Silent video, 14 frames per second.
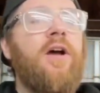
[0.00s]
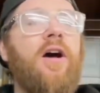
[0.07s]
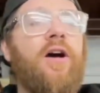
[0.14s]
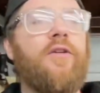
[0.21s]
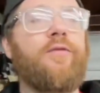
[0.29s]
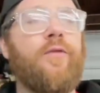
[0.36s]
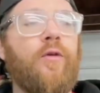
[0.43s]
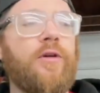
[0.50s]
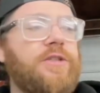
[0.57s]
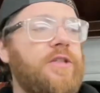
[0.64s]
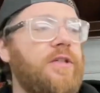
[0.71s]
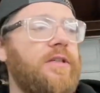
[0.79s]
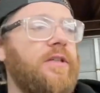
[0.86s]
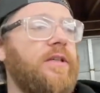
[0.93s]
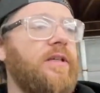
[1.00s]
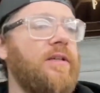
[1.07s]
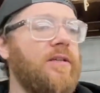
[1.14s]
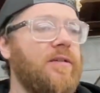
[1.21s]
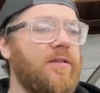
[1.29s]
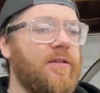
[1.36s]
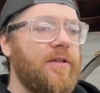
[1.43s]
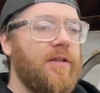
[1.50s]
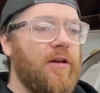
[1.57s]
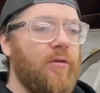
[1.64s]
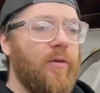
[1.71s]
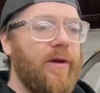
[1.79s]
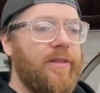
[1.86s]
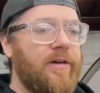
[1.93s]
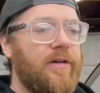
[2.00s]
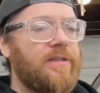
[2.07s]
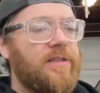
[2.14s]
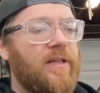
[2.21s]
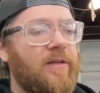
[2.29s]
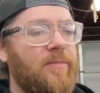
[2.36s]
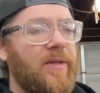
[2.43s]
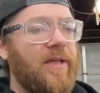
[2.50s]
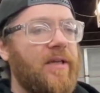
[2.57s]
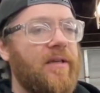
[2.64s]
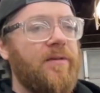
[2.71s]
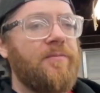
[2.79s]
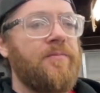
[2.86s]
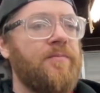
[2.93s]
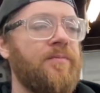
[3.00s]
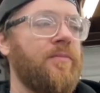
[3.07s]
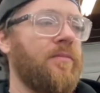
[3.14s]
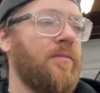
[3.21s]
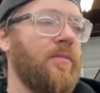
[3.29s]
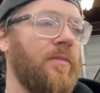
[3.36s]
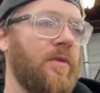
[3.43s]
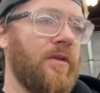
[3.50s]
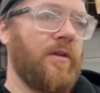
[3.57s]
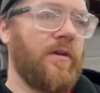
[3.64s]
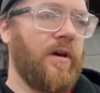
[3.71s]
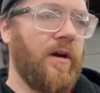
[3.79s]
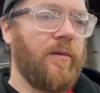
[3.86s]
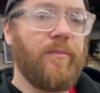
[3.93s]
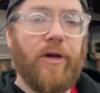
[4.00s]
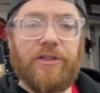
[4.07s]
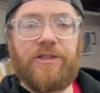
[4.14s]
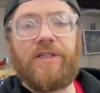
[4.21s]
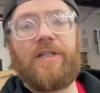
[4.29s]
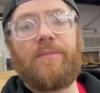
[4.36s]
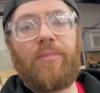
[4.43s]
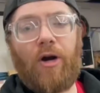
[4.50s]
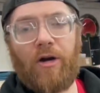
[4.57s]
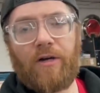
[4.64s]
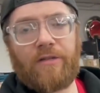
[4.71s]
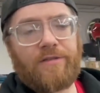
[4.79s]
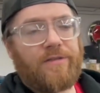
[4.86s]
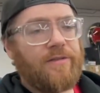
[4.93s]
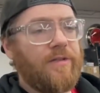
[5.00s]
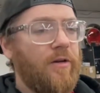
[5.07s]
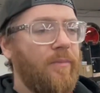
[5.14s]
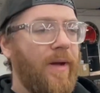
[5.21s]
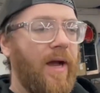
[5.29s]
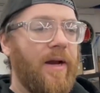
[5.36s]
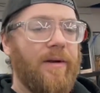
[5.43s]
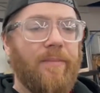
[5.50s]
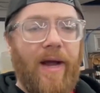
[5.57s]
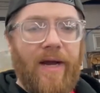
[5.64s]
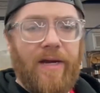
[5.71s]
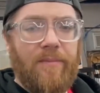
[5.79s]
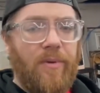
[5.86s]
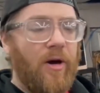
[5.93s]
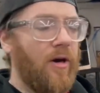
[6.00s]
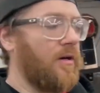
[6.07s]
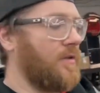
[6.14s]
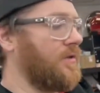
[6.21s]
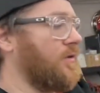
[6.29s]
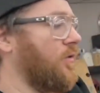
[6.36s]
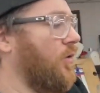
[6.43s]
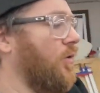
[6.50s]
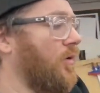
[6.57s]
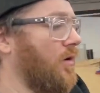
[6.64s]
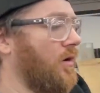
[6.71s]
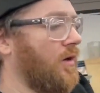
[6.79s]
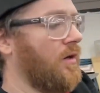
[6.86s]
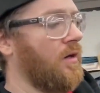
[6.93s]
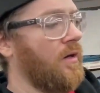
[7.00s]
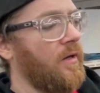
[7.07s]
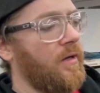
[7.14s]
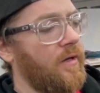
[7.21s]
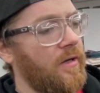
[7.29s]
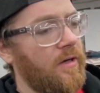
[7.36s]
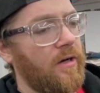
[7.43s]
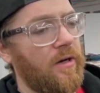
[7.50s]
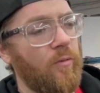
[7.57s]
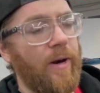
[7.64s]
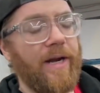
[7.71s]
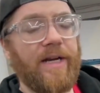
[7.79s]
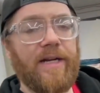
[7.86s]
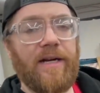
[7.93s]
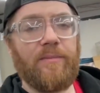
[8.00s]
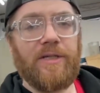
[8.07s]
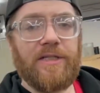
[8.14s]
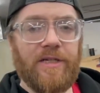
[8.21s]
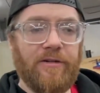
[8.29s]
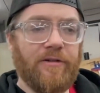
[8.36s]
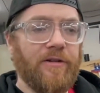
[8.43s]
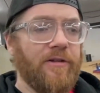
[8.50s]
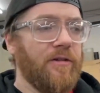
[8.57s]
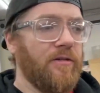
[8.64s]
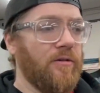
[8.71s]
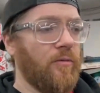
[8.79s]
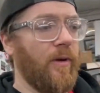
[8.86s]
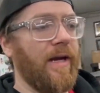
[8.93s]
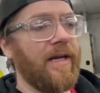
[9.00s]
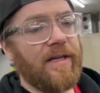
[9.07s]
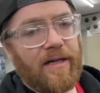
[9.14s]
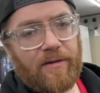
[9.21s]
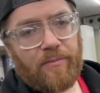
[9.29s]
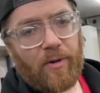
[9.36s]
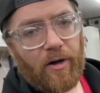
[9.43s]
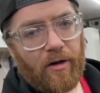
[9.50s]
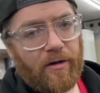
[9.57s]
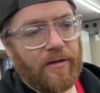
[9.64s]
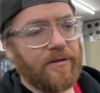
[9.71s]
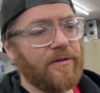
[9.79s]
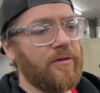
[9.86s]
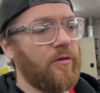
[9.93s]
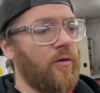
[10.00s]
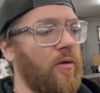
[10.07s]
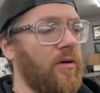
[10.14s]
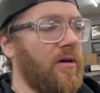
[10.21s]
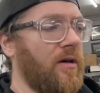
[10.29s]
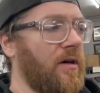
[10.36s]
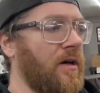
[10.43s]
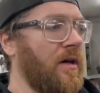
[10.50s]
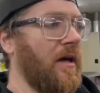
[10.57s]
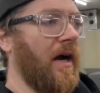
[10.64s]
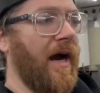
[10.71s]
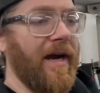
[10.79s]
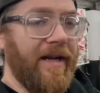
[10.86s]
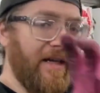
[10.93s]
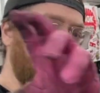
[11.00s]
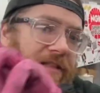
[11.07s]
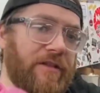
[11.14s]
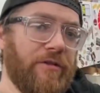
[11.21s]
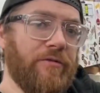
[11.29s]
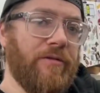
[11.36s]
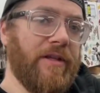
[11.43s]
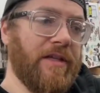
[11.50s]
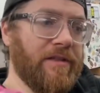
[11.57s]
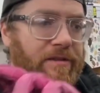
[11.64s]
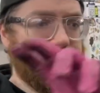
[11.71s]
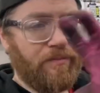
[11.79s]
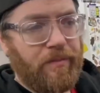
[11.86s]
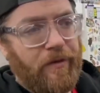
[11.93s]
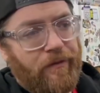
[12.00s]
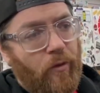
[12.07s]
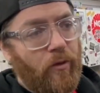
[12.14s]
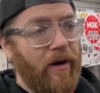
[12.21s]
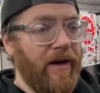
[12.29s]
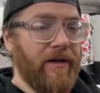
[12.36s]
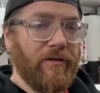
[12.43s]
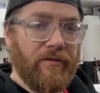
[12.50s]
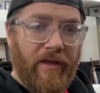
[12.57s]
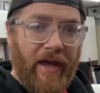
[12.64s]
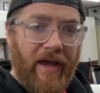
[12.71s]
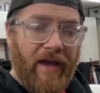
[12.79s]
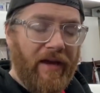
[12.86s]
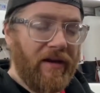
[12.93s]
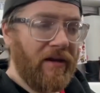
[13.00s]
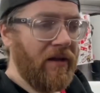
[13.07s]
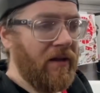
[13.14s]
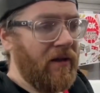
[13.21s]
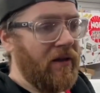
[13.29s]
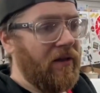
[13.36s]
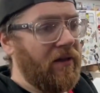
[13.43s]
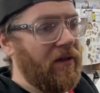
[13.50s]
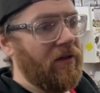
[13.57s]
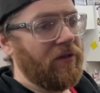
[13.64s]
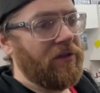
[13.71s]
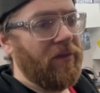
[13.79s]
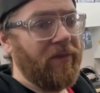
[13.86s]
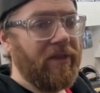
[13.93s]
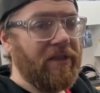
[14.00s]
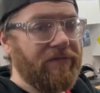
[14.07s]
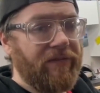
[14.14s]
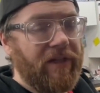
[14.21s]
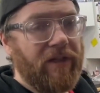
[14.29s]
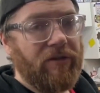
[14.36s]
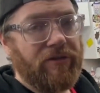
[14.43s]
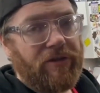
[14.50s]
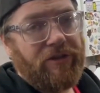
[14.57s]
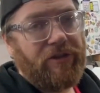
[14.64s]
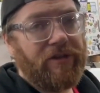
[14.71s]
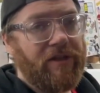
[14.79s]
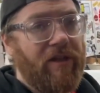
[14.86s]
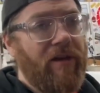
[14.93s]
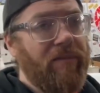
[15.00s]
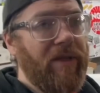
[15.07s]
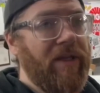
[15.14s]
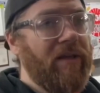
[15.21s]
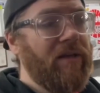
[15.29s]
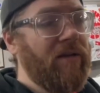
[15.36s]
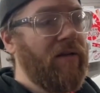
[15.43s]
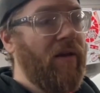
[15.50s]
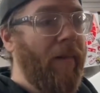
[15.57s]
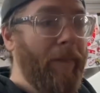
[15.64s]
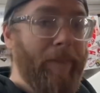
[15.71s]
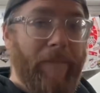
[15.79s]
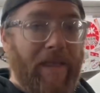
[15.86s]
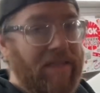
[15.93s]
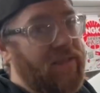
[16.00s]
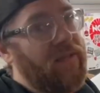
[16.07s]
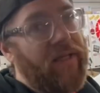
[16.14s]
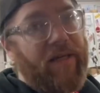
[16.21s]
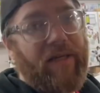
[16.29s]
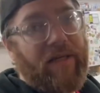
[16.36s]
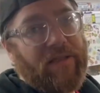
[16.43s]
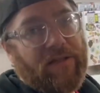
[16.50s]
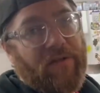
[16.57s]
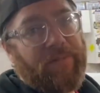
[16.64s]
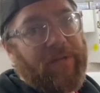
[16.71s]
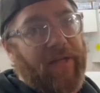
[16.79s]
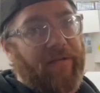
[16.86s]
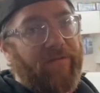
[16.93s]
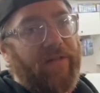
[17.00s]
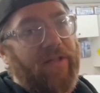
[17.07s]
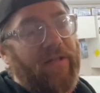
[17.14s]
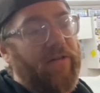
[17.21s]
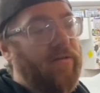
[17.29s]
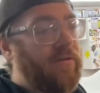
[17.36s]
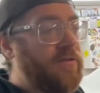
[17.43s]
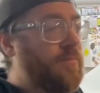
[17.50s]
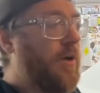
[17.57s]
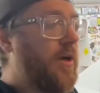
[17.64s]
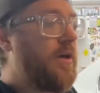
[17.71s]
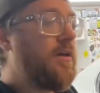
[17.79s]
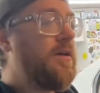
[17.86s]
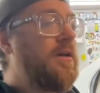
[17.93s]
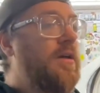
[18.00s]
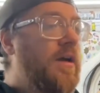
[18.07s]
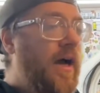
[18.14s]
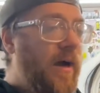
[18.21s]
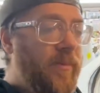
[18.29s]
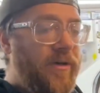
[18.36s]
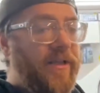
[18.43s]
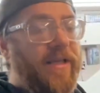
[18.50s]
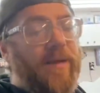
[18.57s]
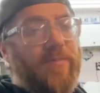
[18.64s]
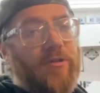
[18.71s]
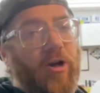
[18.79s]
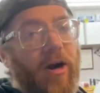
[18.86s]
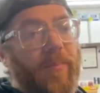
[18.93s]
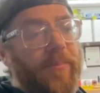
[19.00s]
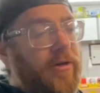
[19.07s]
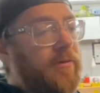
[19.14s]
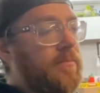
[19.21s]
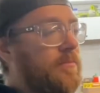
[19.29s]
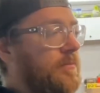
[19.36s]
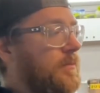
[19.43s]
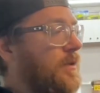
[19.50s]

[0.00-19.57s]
Unfortunately, you know, whether it's going to be budgeting parts, you know, buying parts, or waiting on material, waiting on parts, or I need to do this before I do that. You know, some of these videos are just going to be miscellaneous update videos, but I'm going to keep dropping them.